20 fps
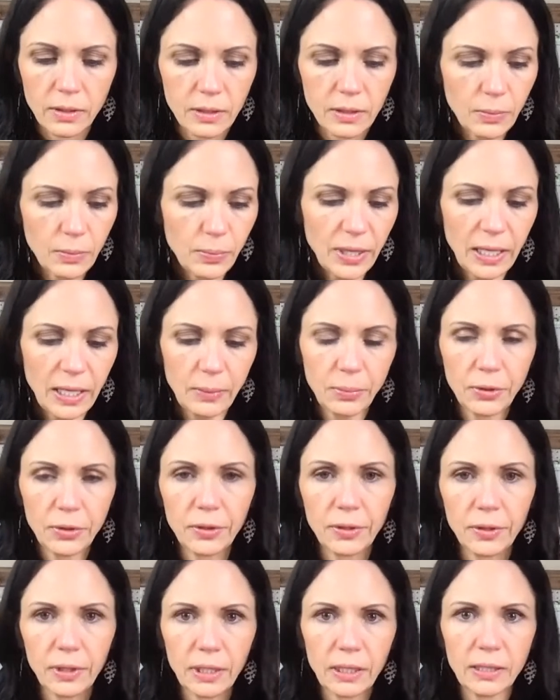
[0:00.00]
the
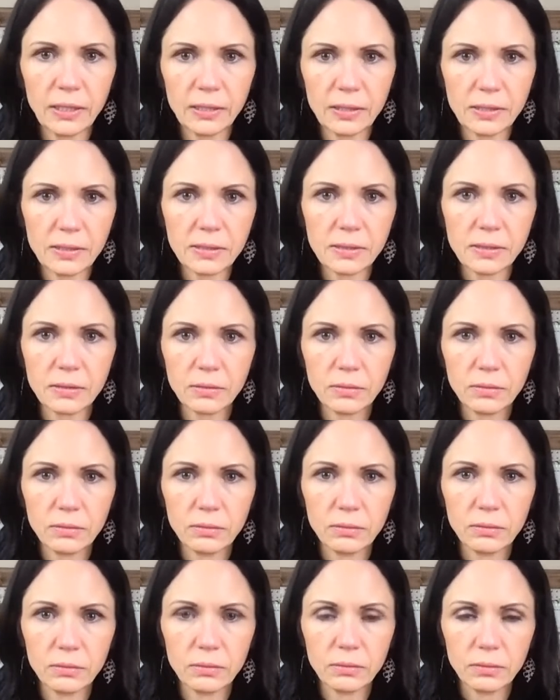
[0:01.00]
paper is,
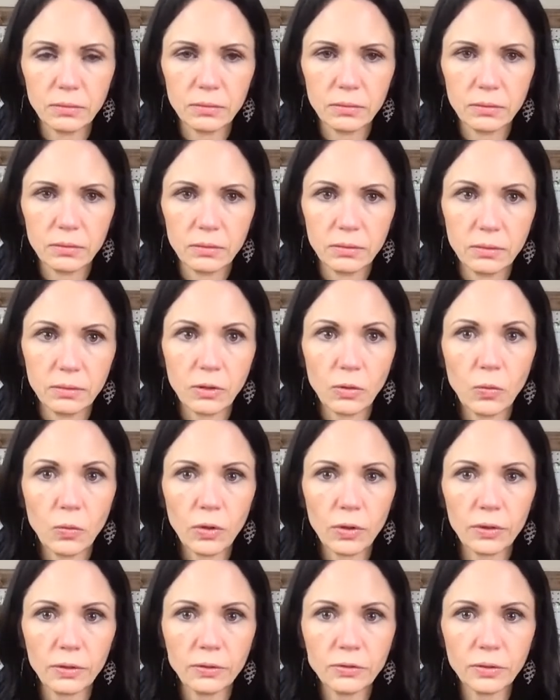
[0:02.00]
the
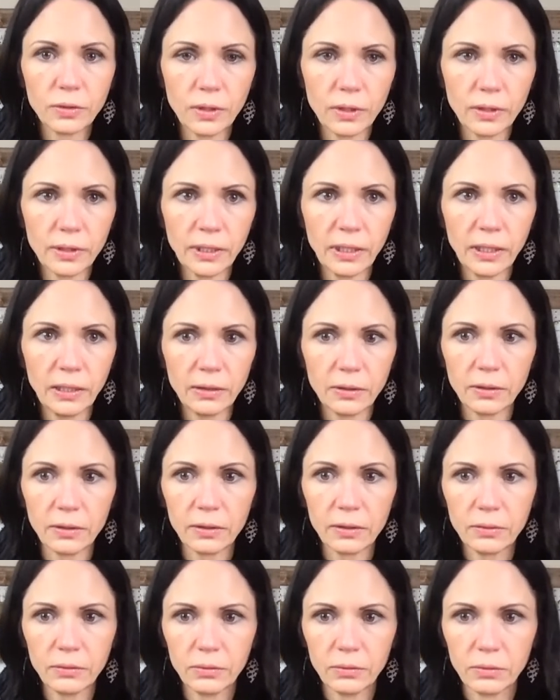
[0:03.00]
words are on
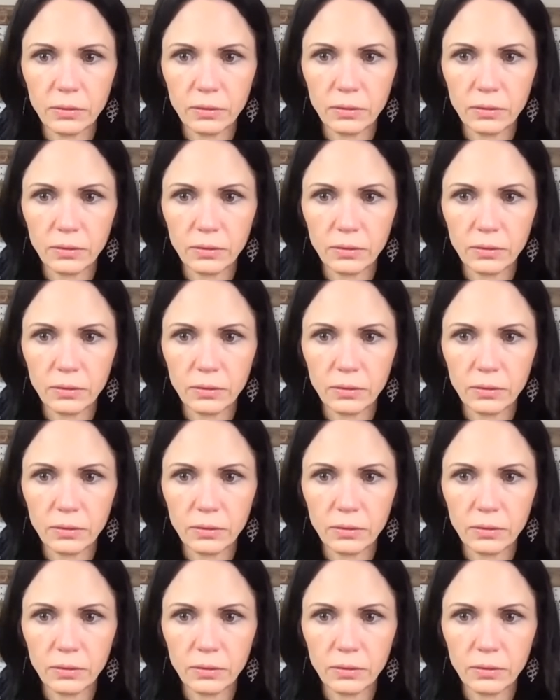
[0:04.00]
here.